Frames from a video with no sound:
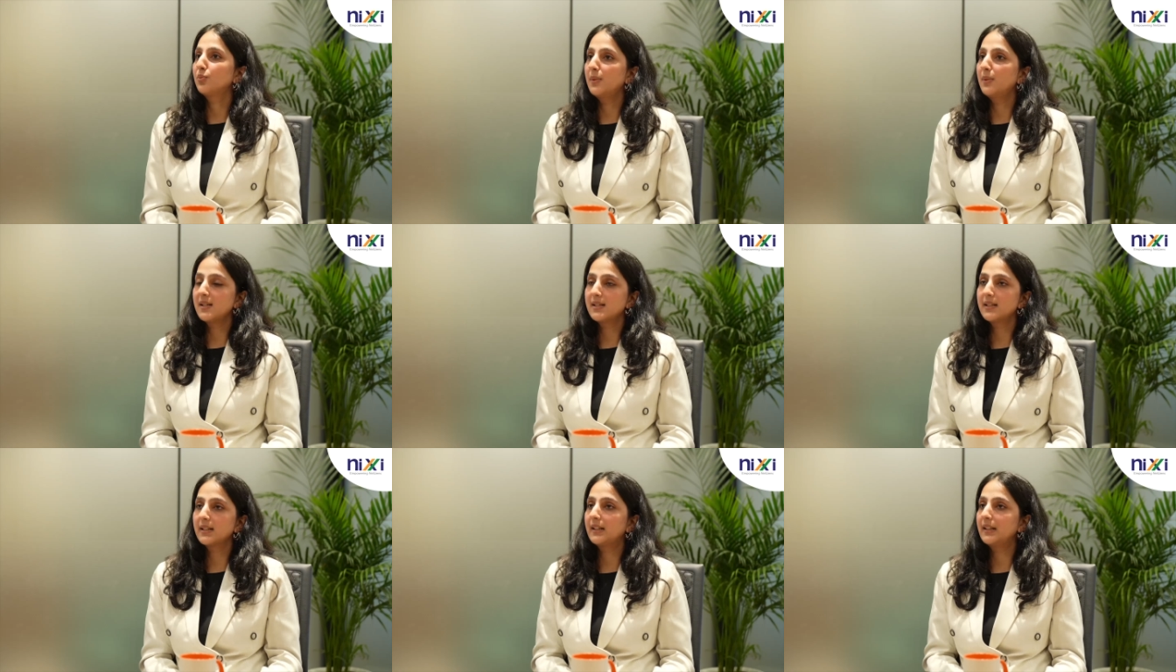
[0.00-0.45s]

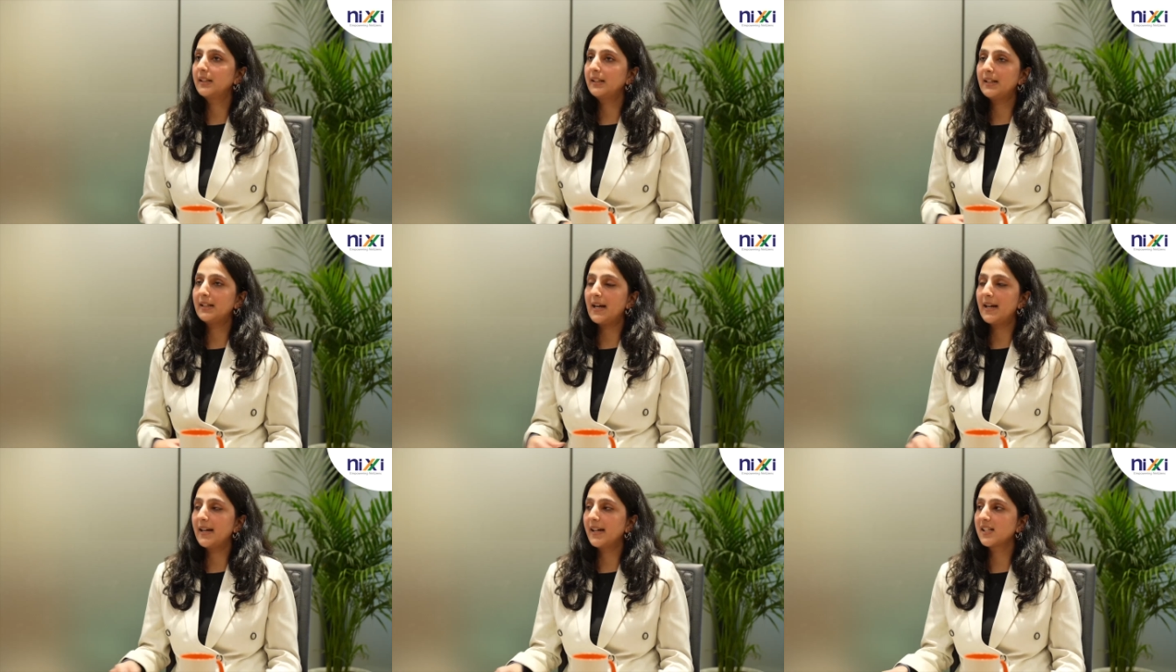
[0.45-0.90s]
basically
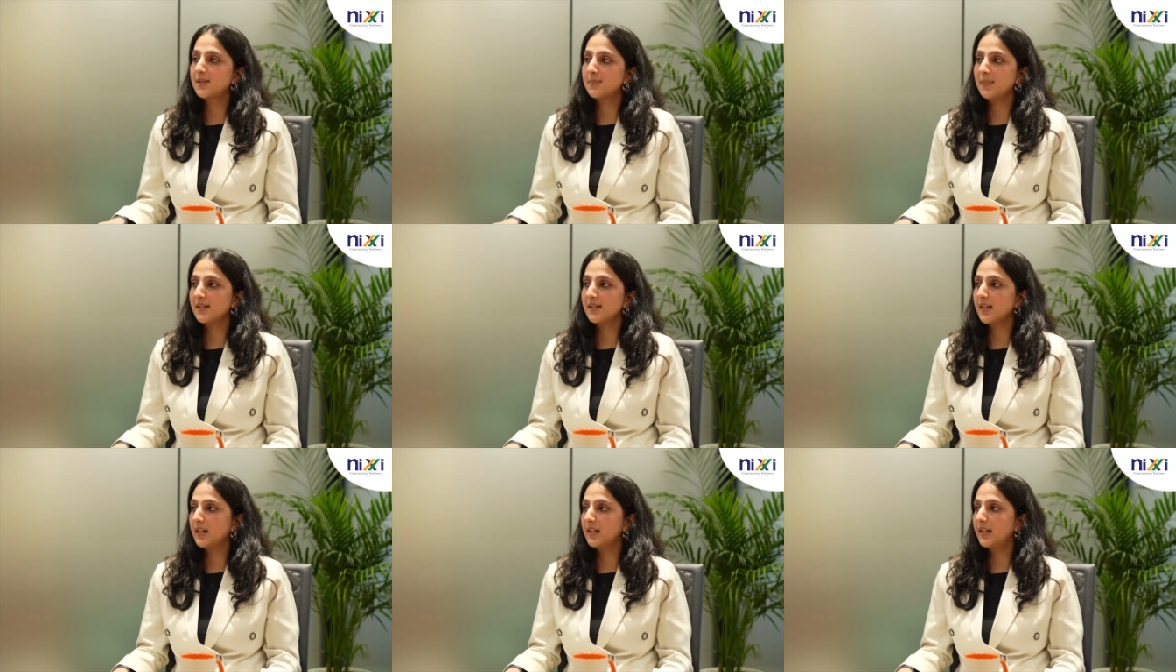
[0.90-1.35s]

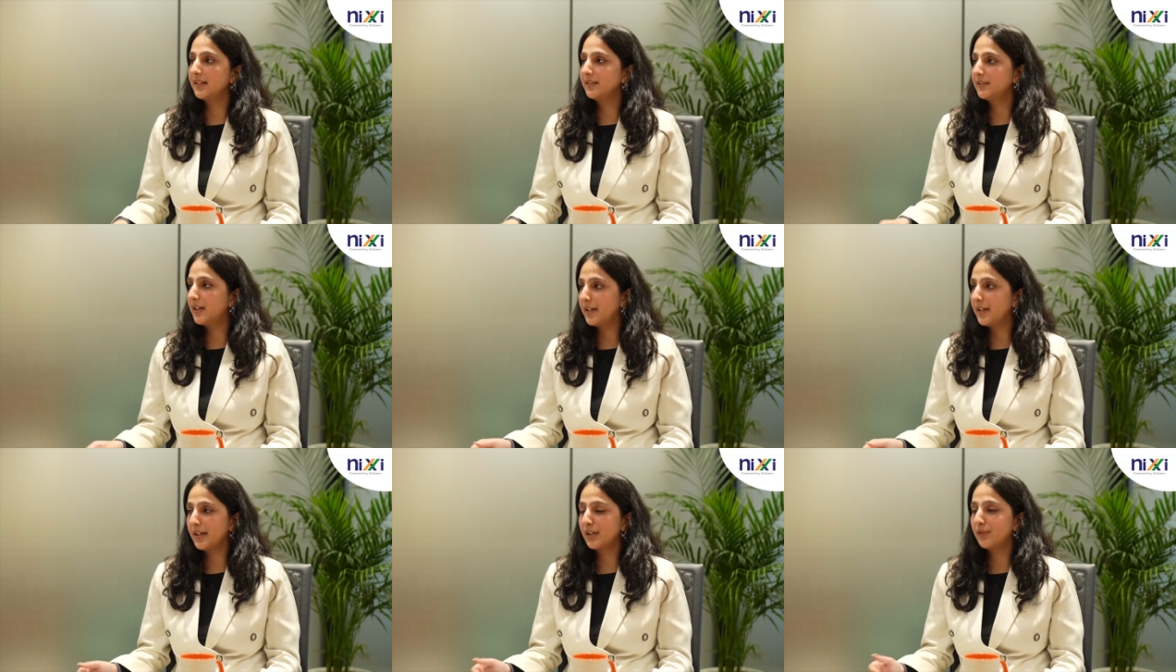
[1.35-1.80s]
IXPs are like
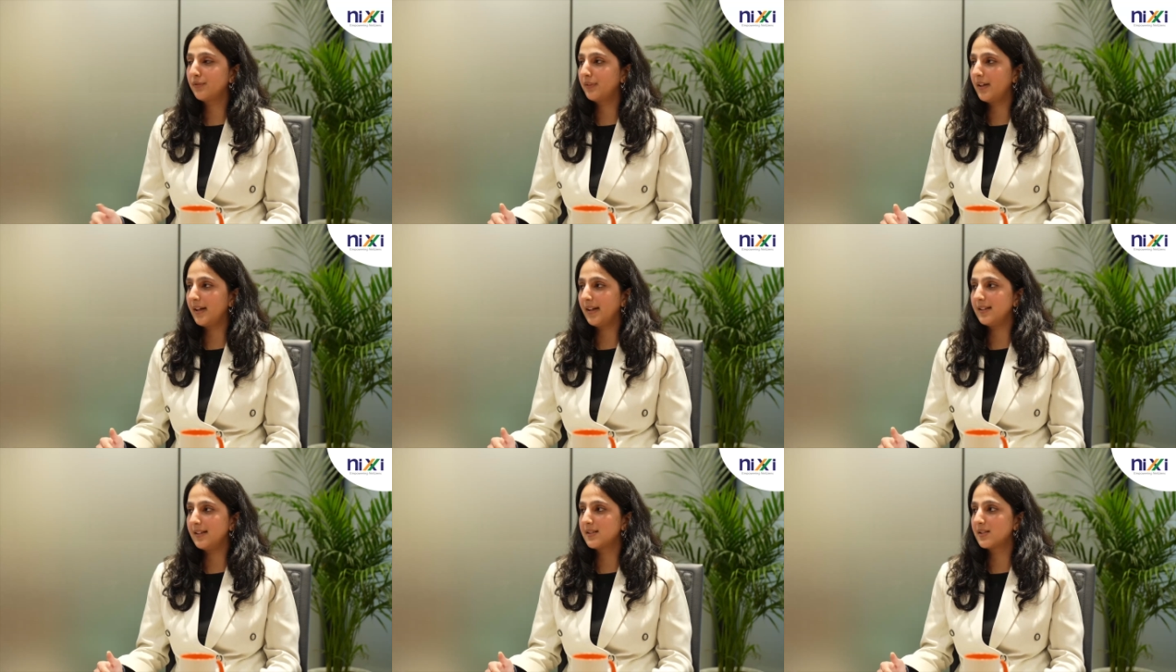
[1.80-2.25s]
direct
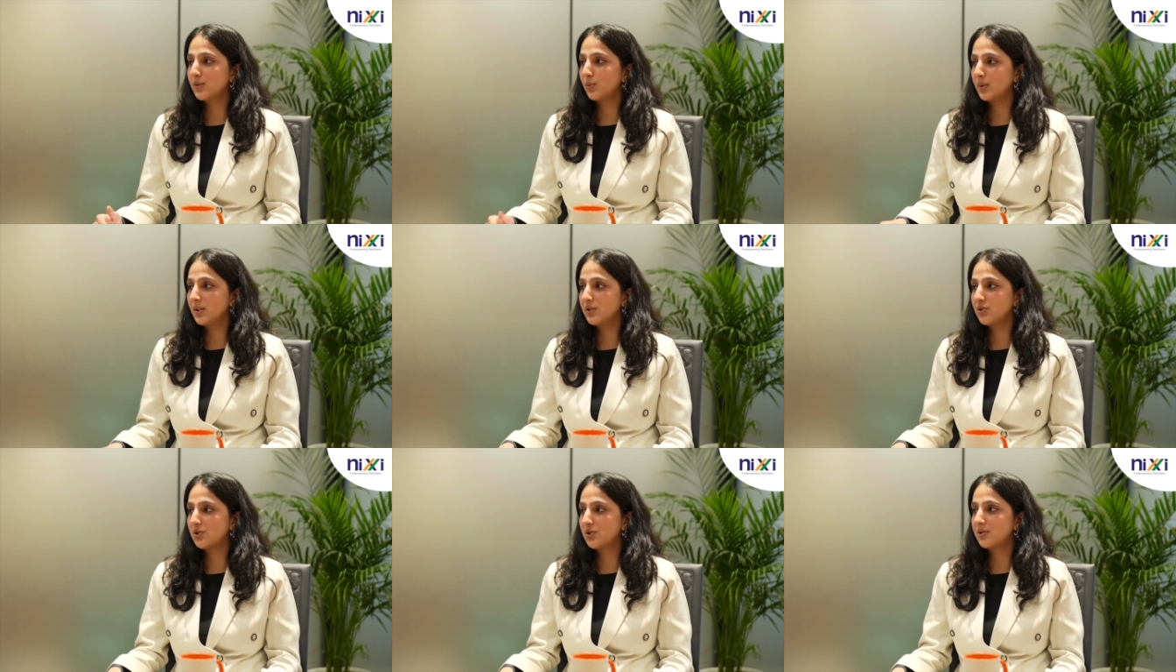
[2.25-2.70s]
flights
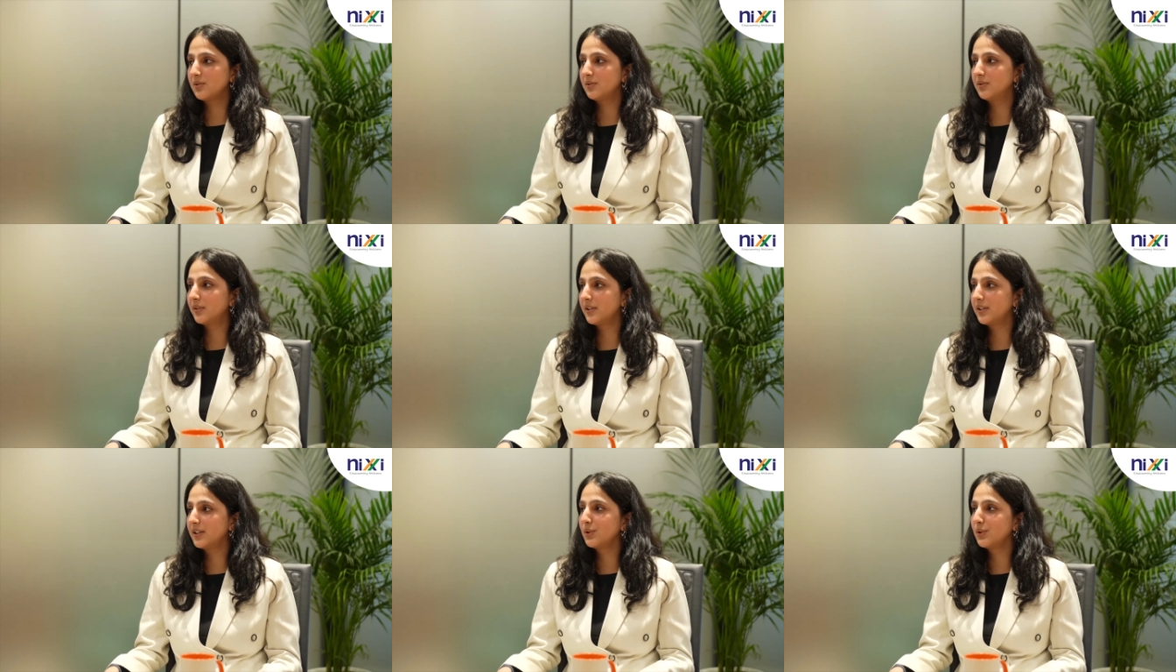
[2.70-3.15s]
which
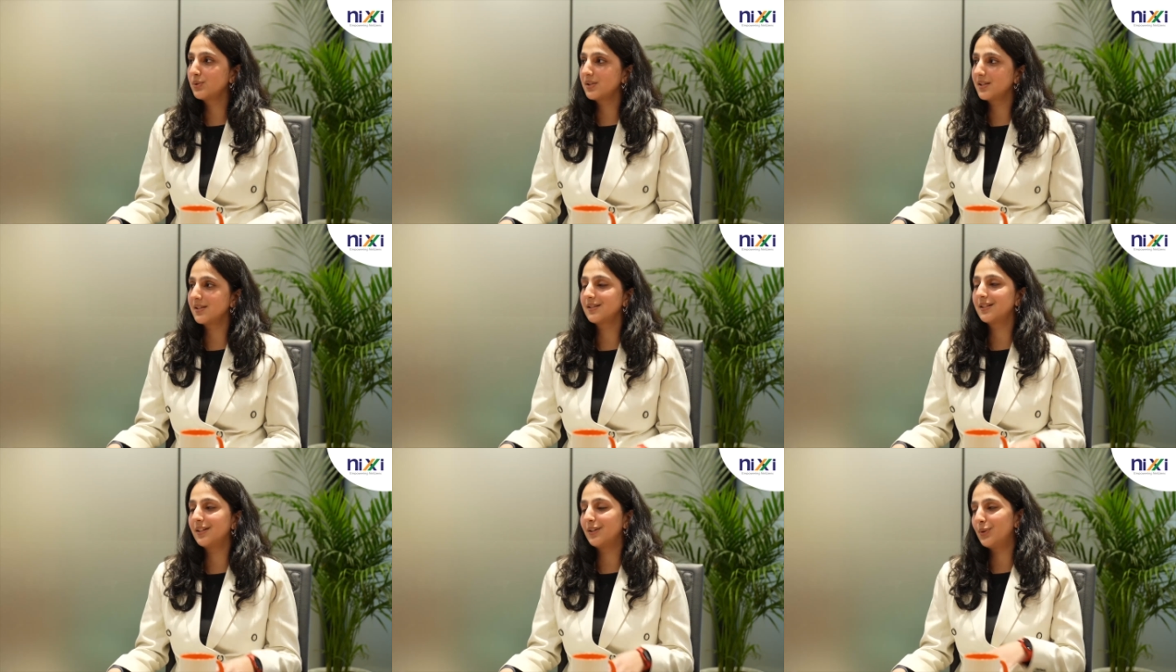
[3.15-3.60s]

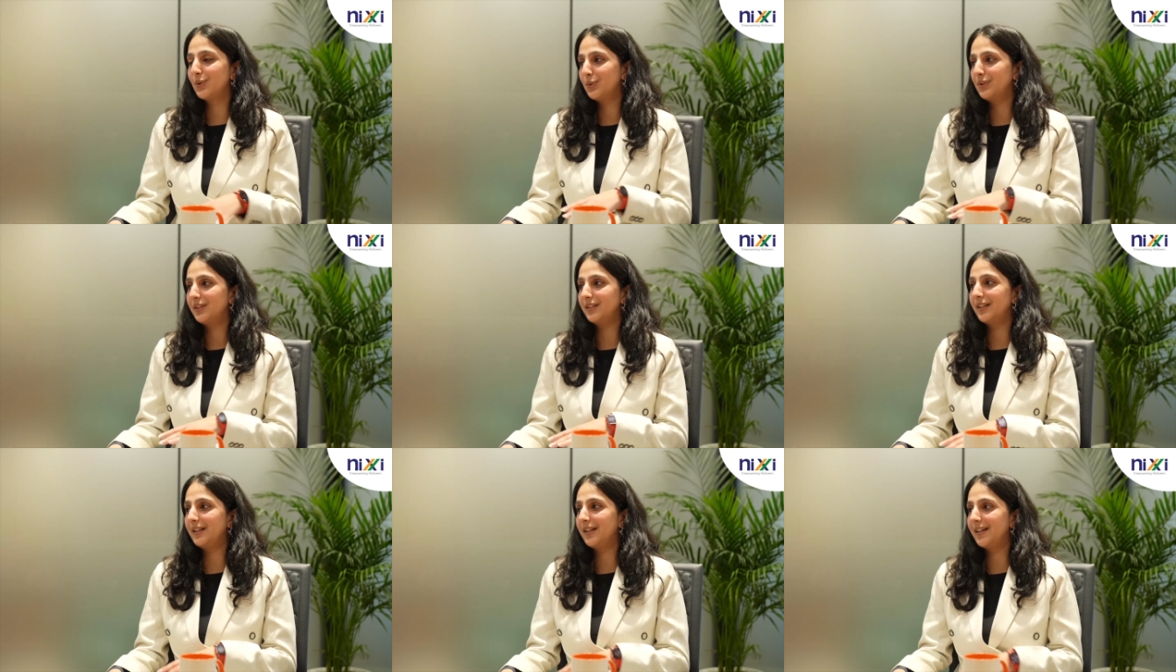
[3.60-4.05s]
reduces the whole
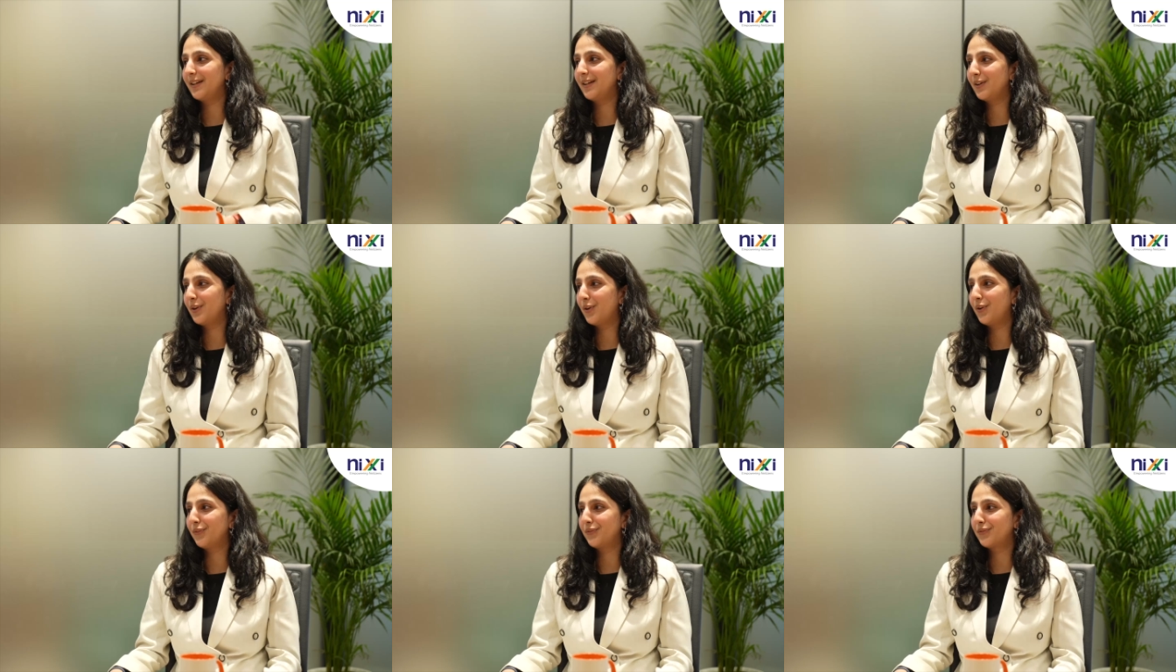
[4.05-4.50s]
delay
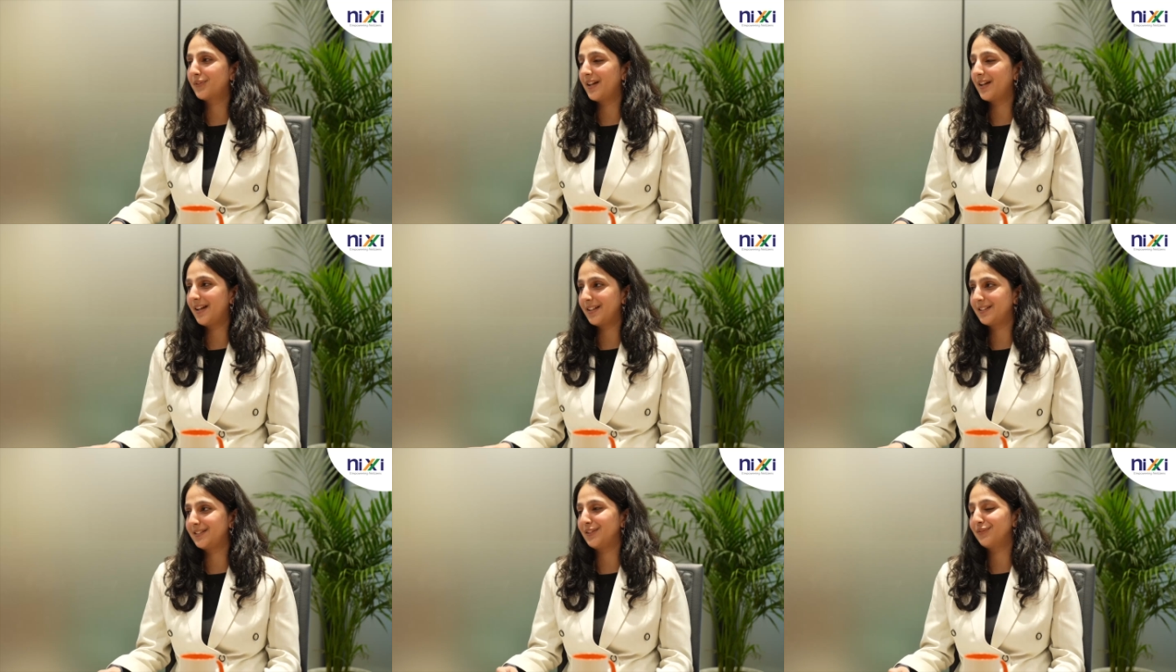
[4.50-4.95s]
of
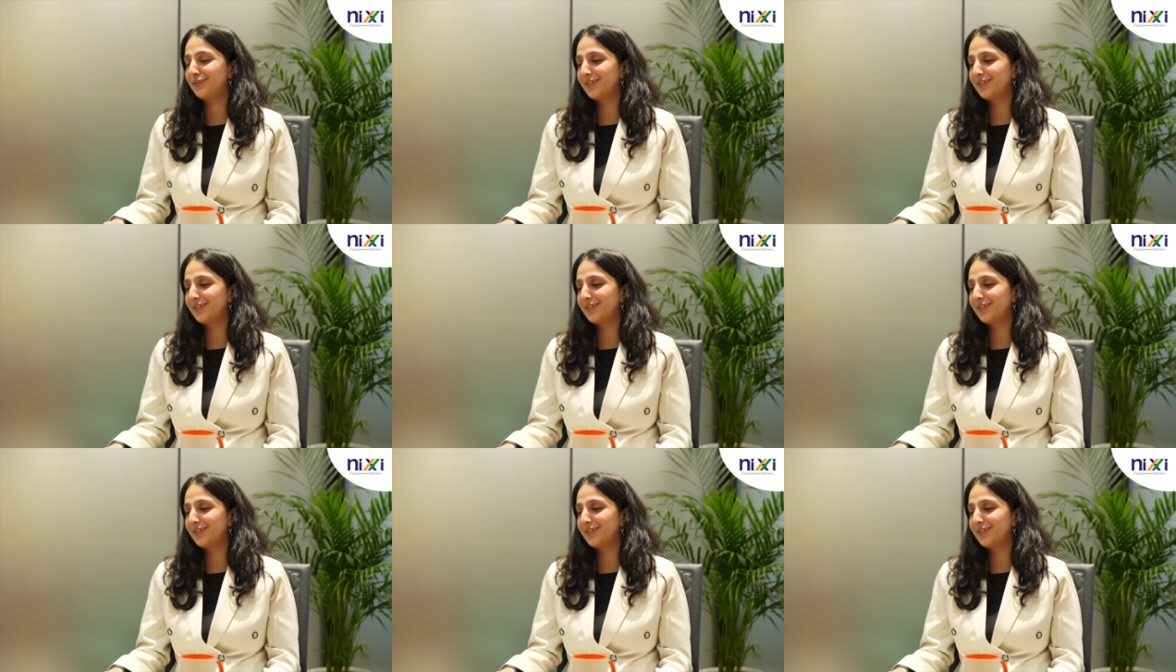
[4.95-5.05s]
connecting